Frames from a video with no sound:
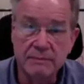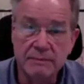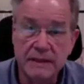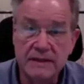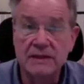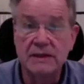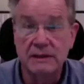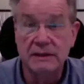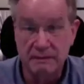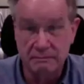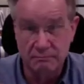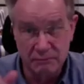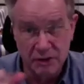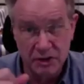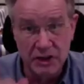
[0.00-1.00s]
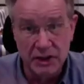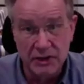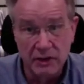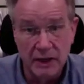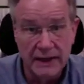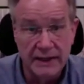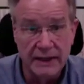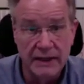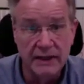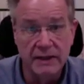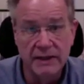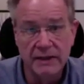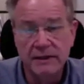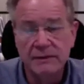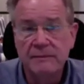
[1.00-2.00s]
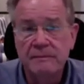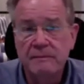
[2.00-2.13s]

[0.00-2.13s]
That's the general idea here.